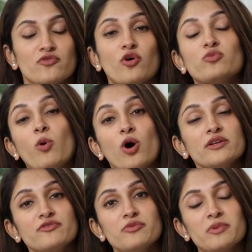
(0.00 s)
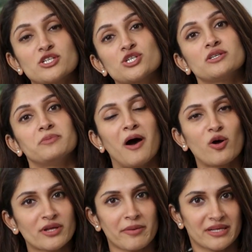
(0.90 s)
For more information
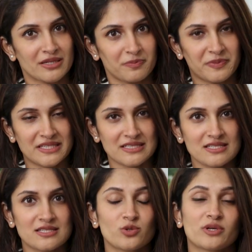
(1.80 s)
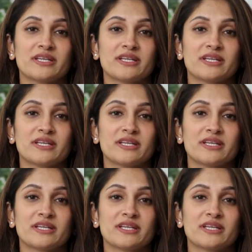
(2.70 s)
about chemical peels, you